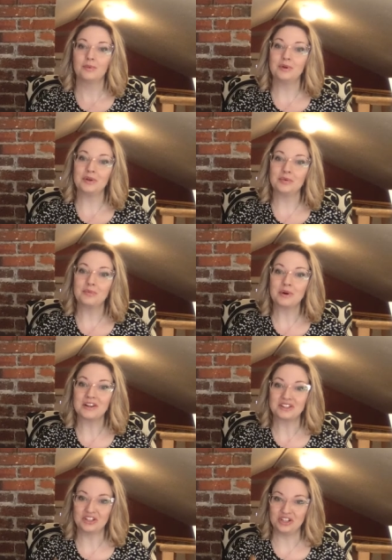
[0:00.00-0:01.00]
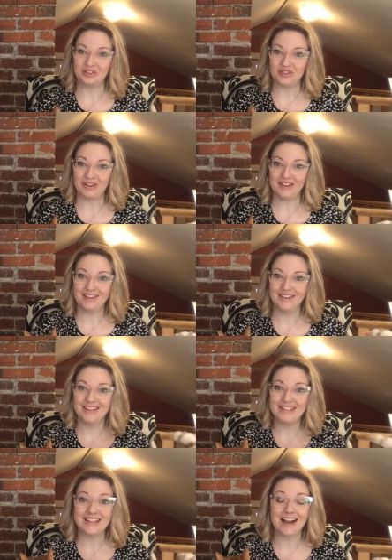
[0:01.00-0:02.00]
Well, good morning, children.
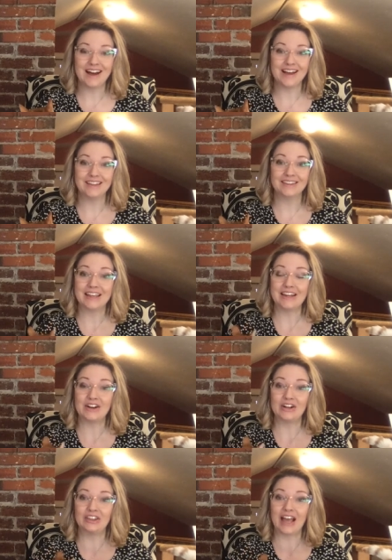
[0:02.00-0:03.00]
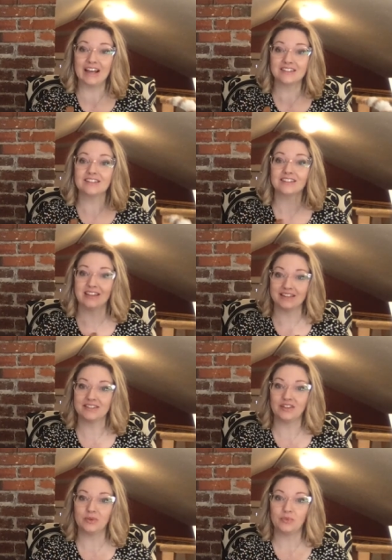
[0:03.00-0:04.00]
Uh, in our last
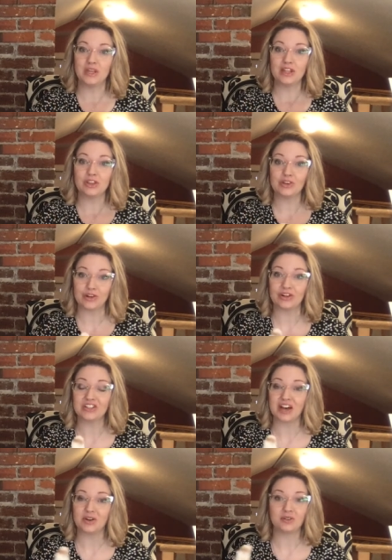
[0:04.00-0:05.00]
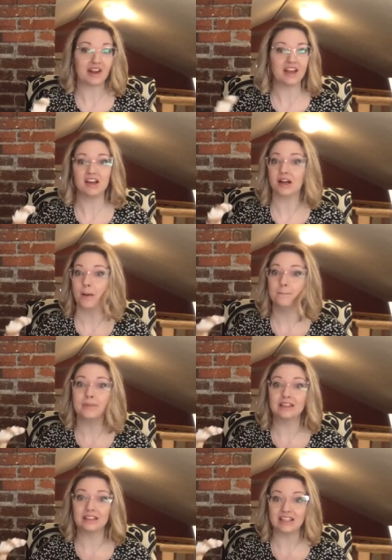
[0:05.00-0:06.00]
lesson, we learned how to write a
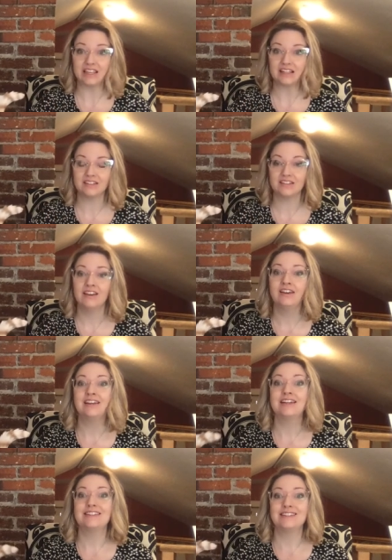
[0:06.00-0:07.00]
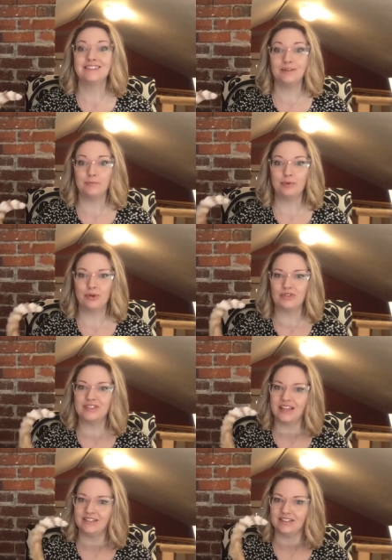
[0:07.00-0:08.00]
complete simple
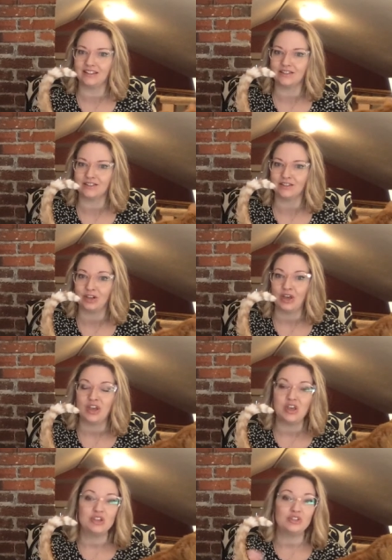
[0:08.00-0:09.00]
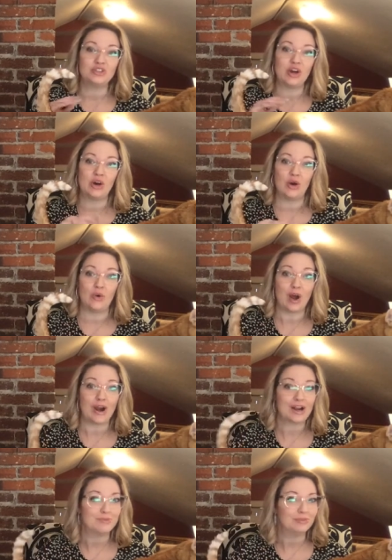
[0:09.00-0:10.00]
sentence. So
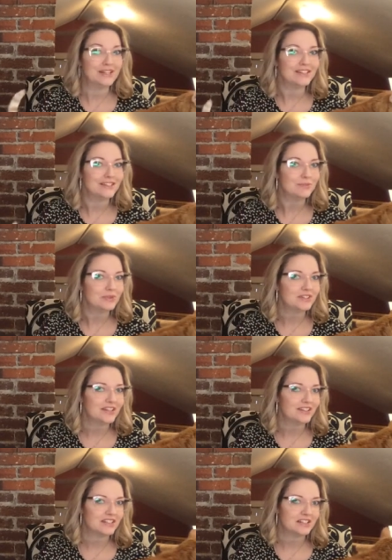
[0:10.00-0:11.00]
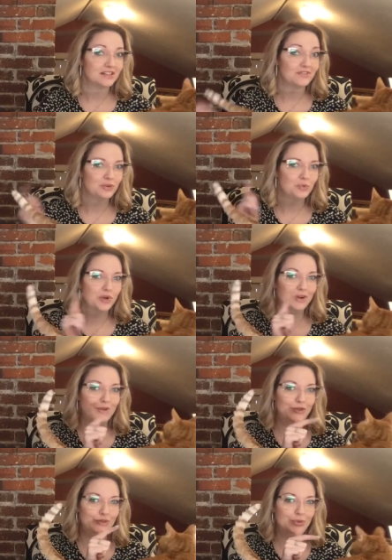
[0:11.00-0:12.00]
our complete simple sentence, if you want a
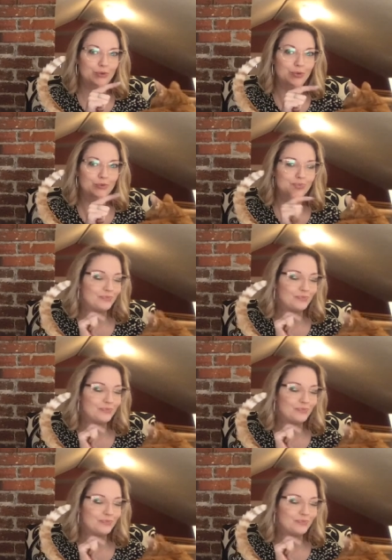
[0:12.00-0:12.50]
clue,